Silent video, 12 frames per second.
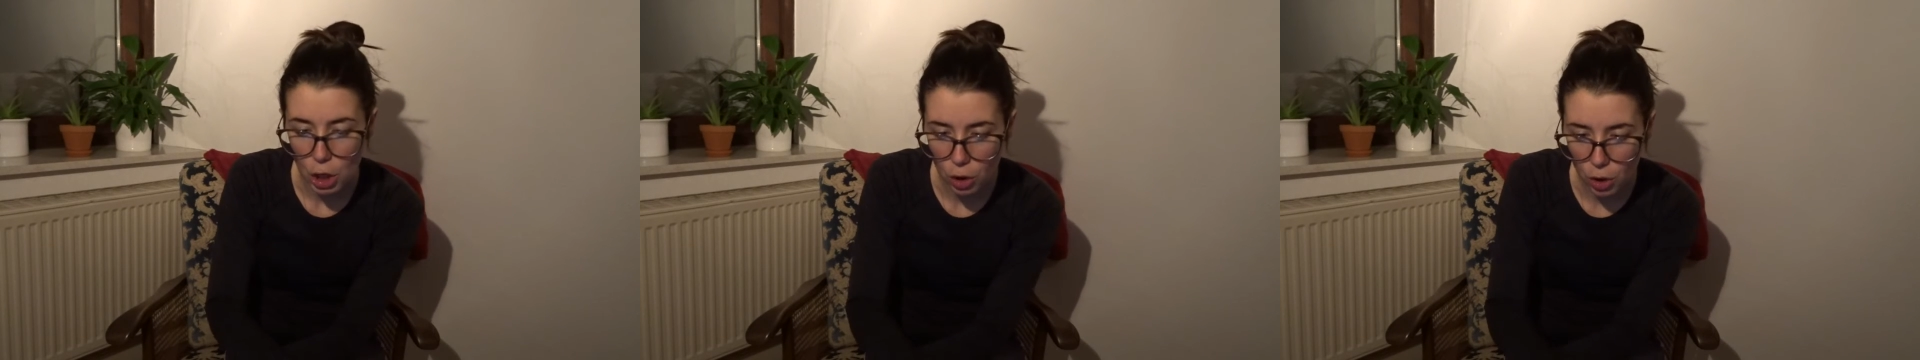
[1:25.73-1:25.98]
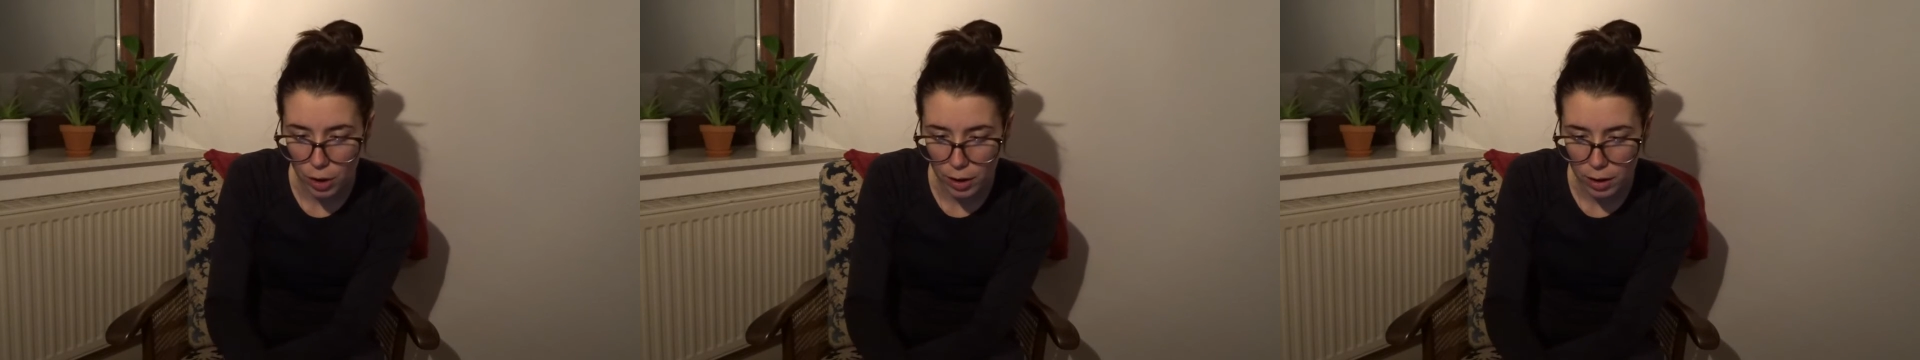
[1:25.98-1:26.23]

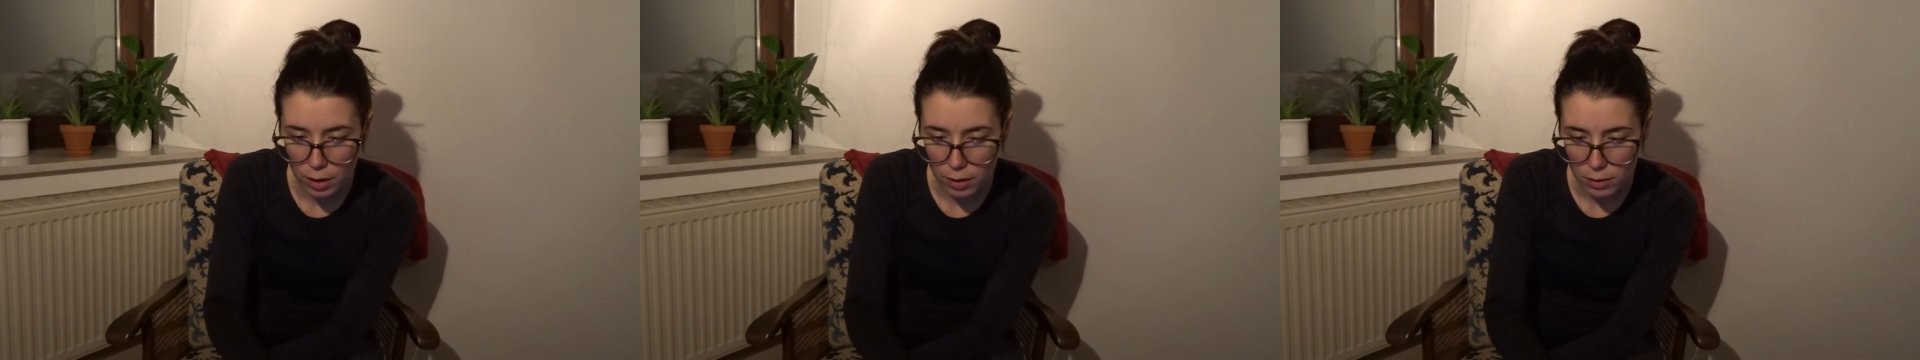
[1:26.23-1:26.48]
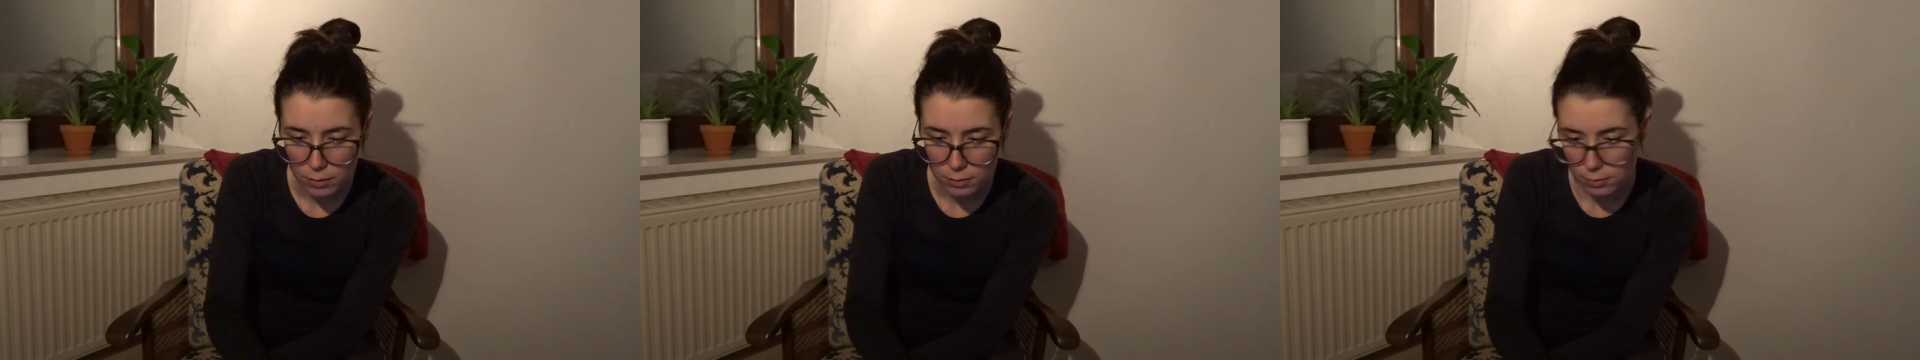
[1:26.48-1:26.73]
or
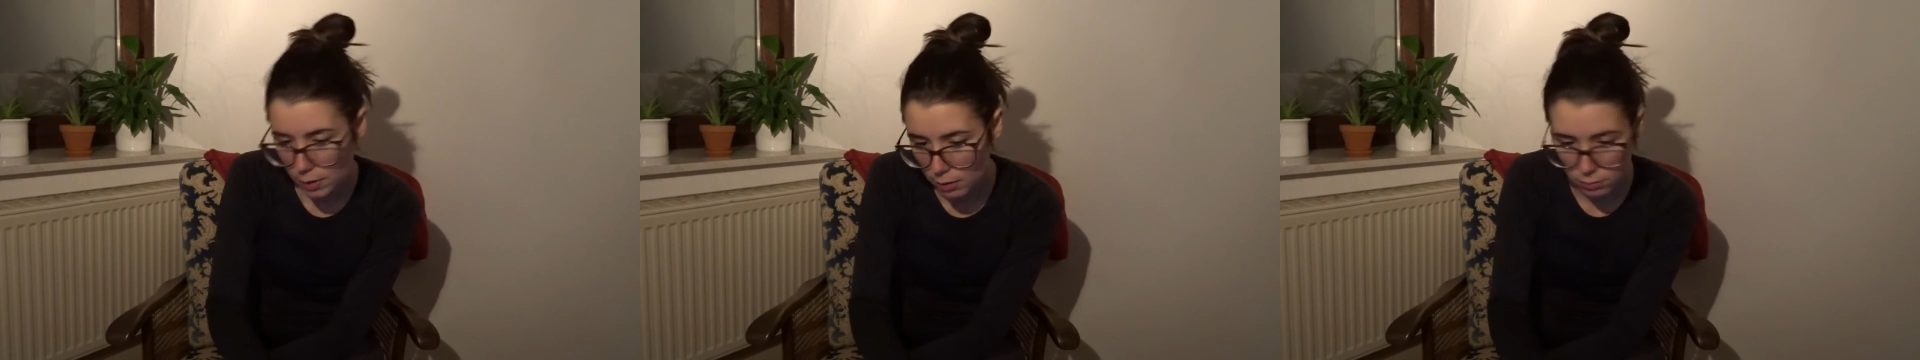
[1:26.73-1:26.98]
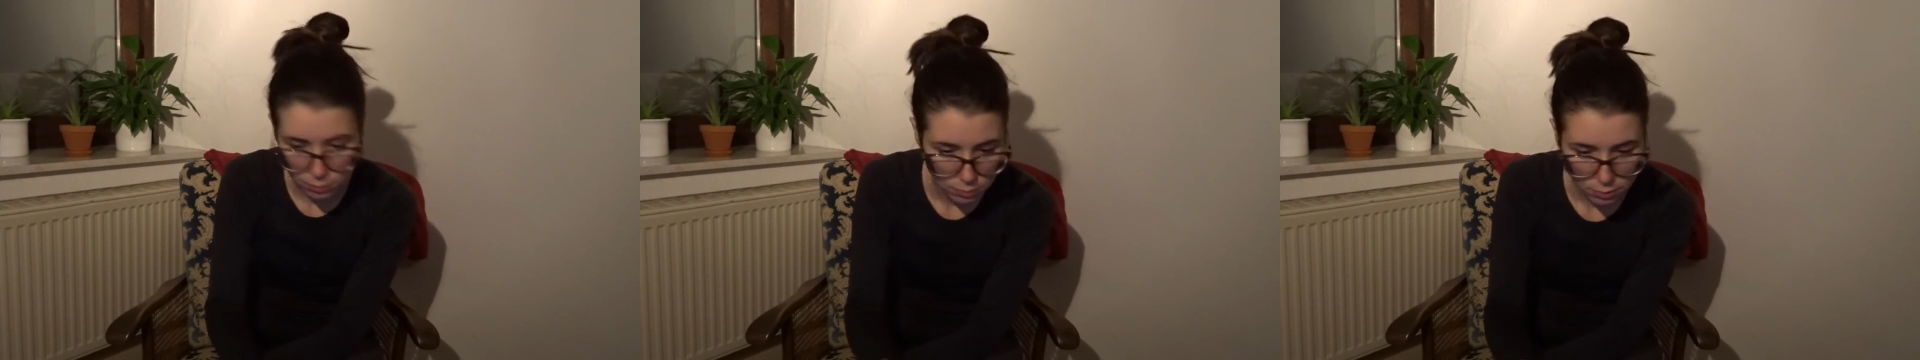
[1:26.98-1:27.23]

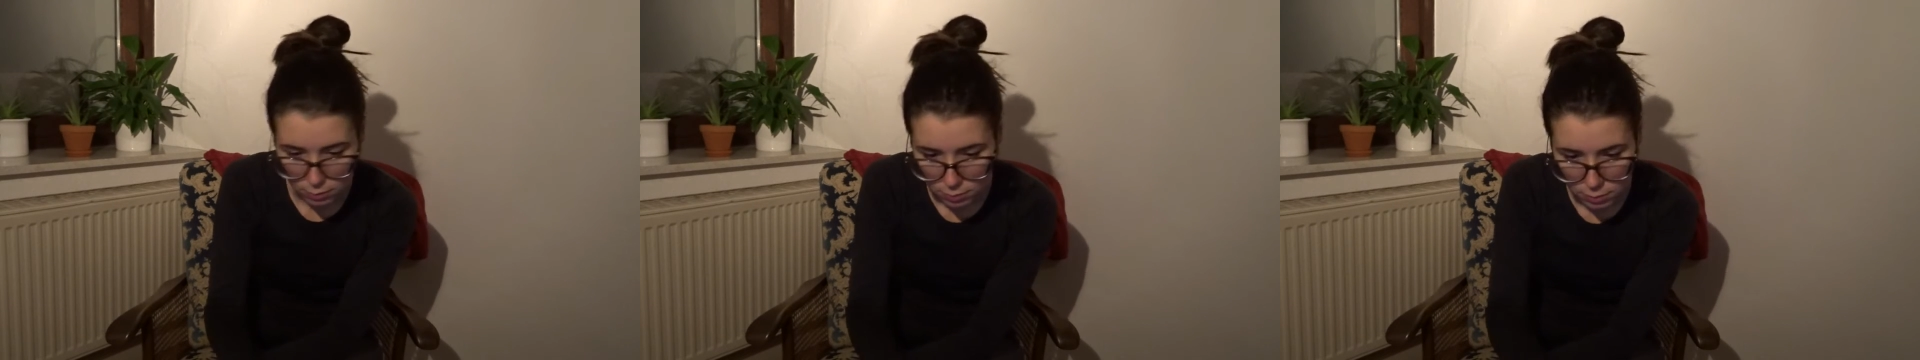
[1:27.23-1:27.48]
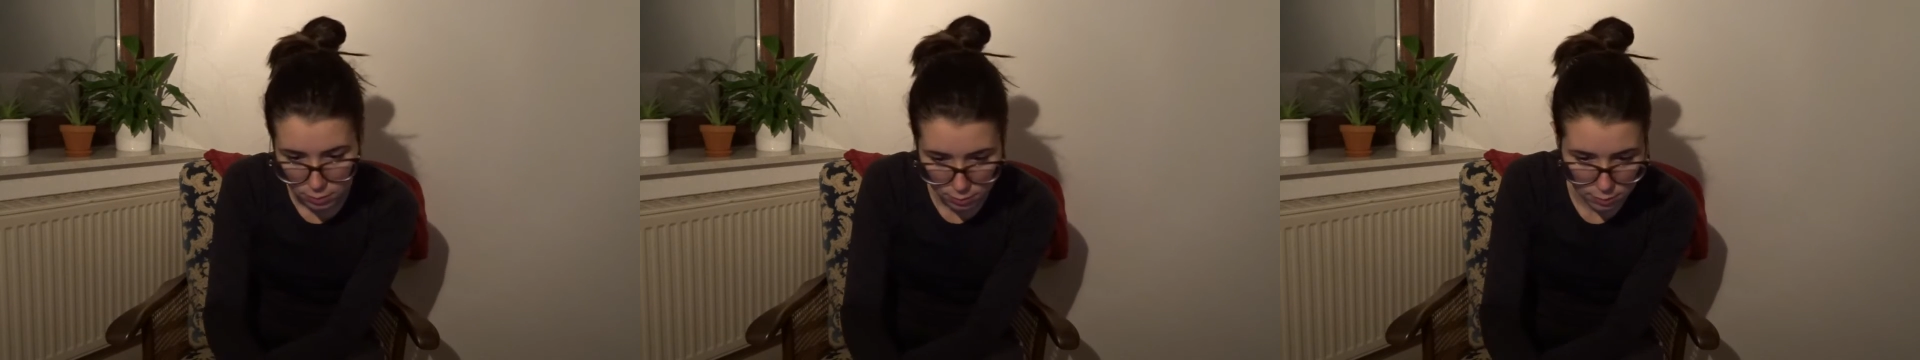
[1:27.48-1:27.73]
yeah,
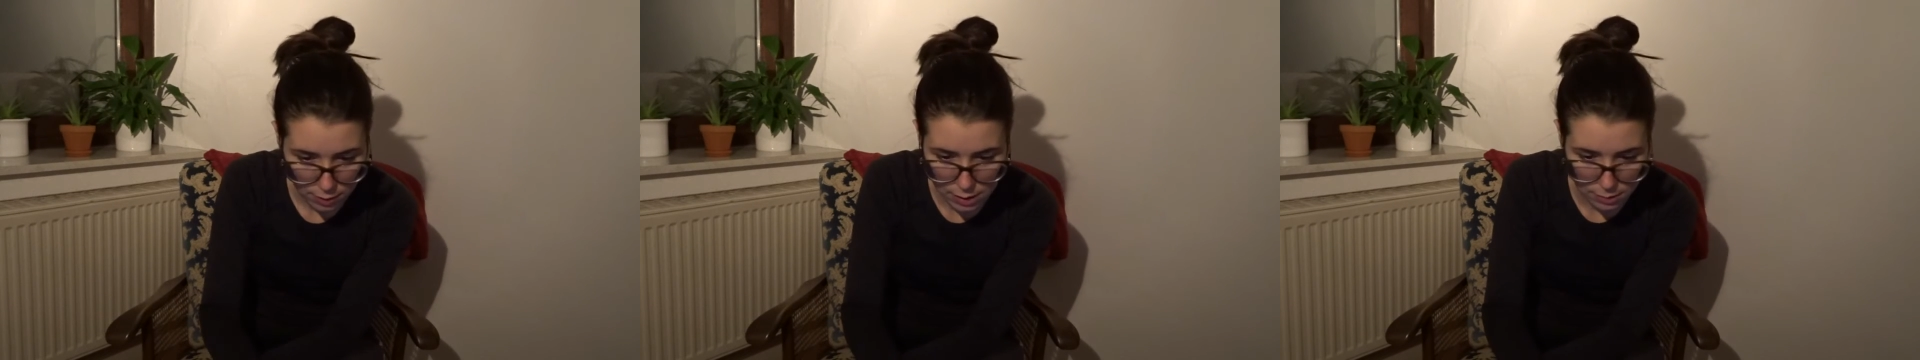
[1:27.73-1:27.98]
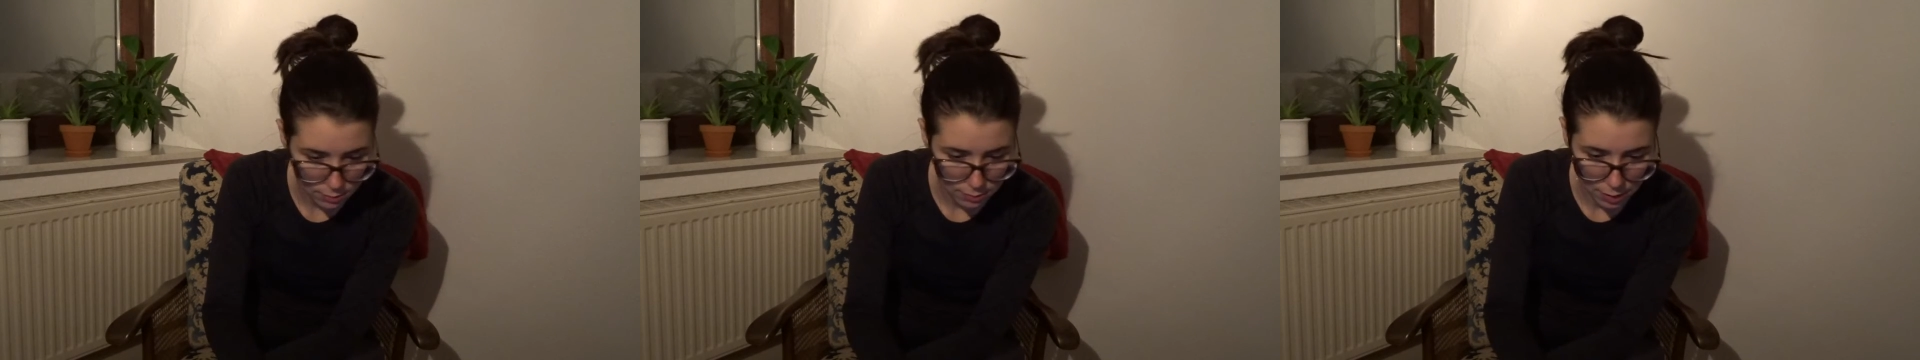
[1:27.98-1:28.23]

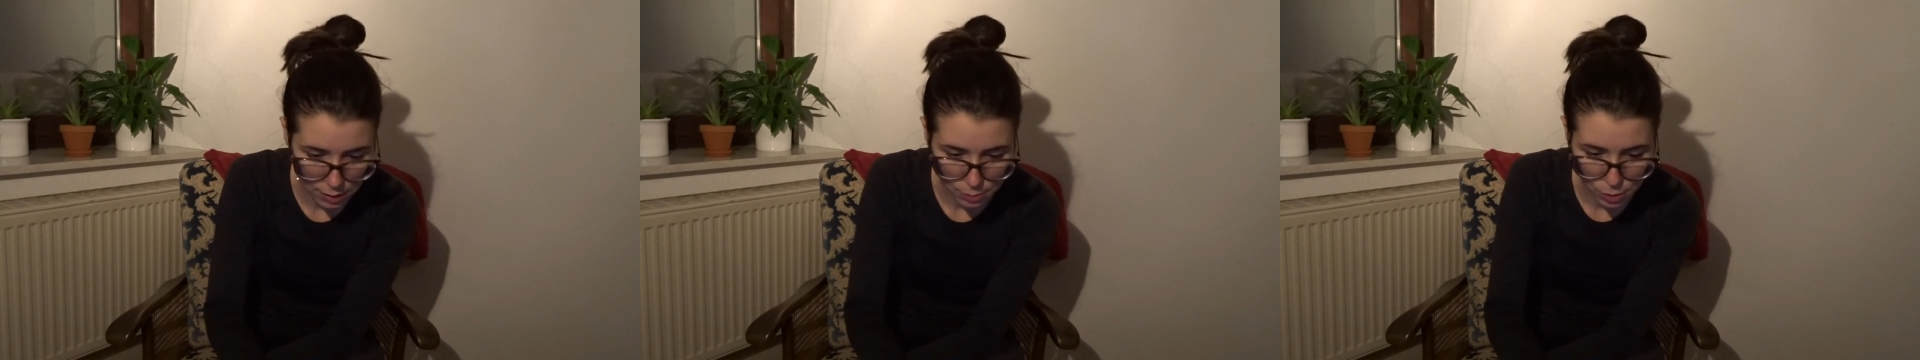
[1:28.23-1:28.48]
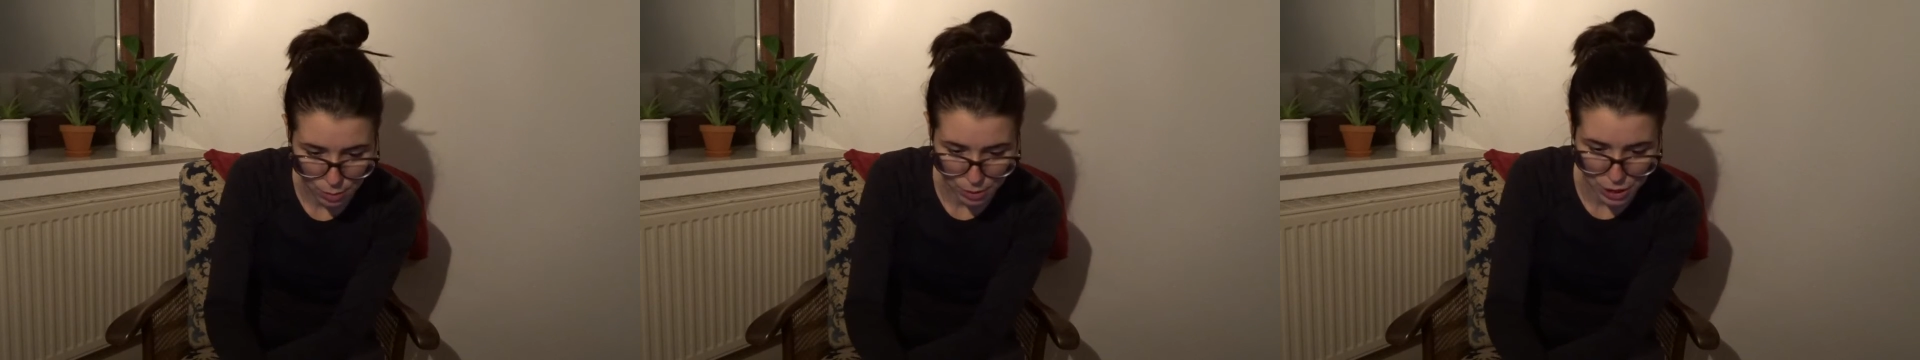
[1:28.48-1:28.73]
that's
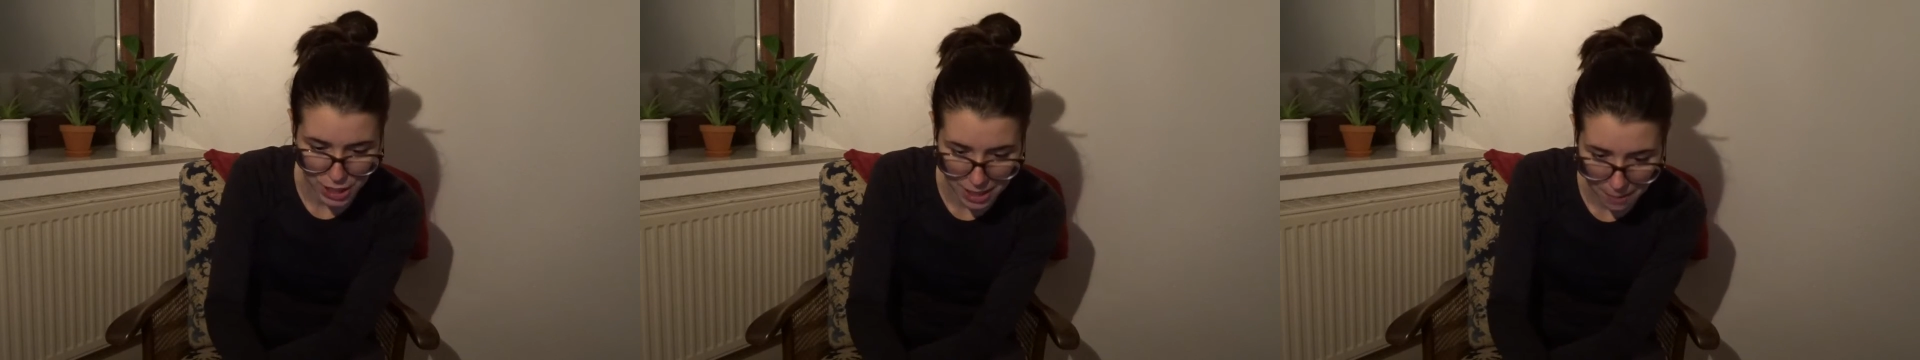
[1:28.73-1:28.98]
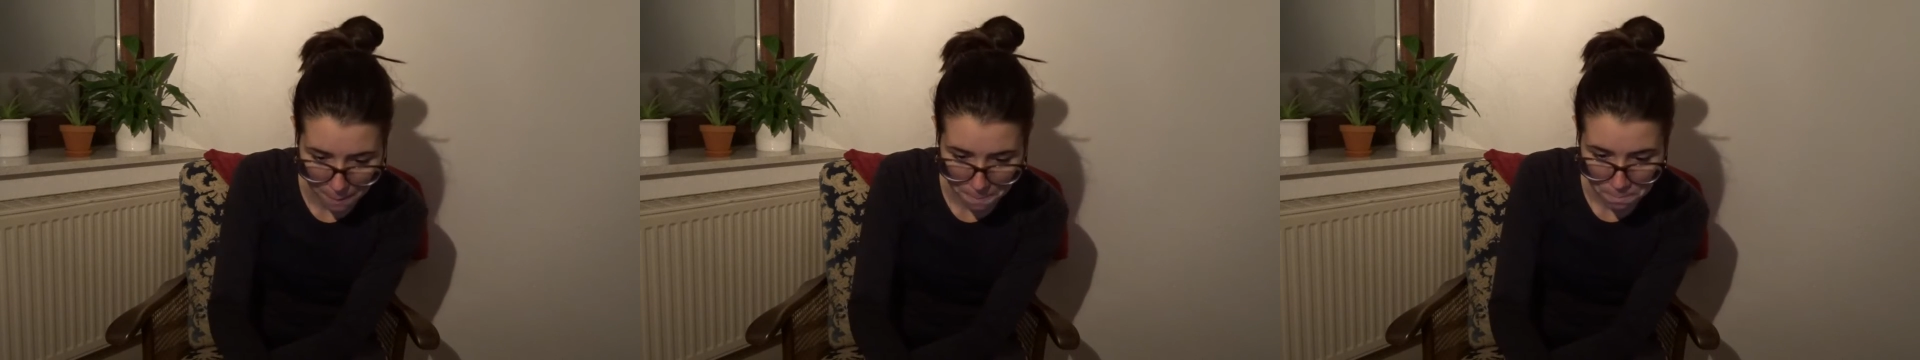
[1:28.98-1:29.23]
pretty much
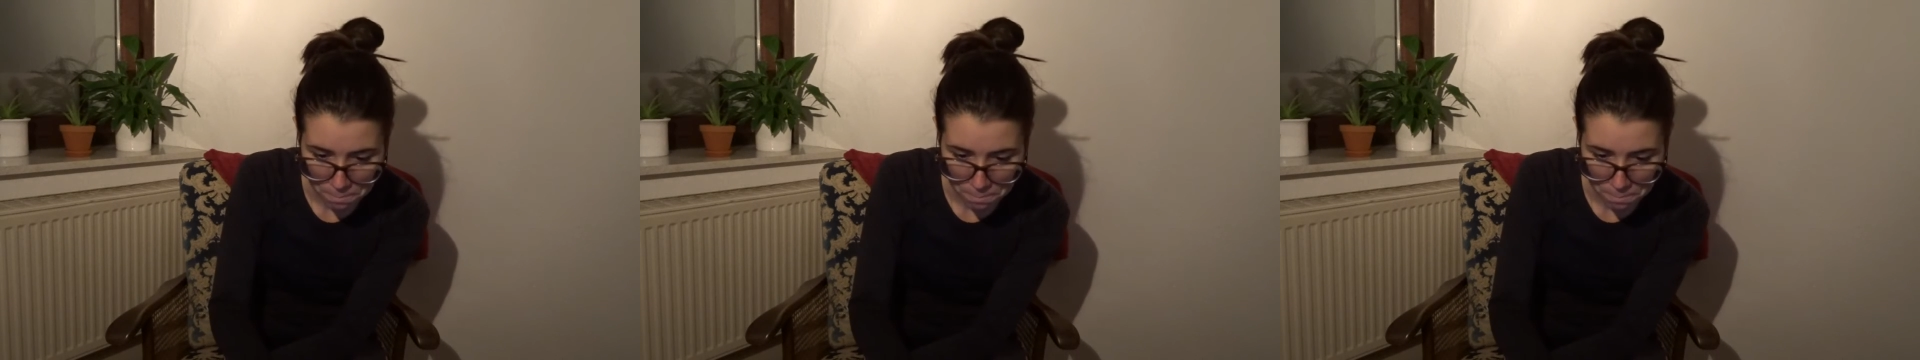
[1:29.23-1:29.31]
it.